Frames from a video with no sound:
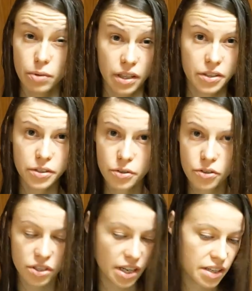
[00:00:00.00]
really
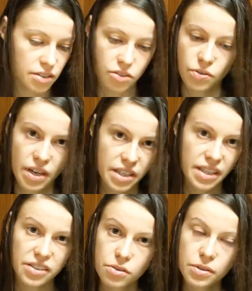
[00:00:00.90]
huge. It has a
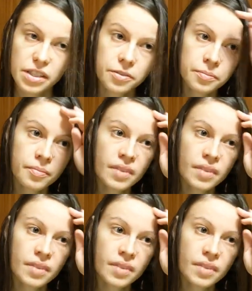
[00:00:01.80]
shrine next to it.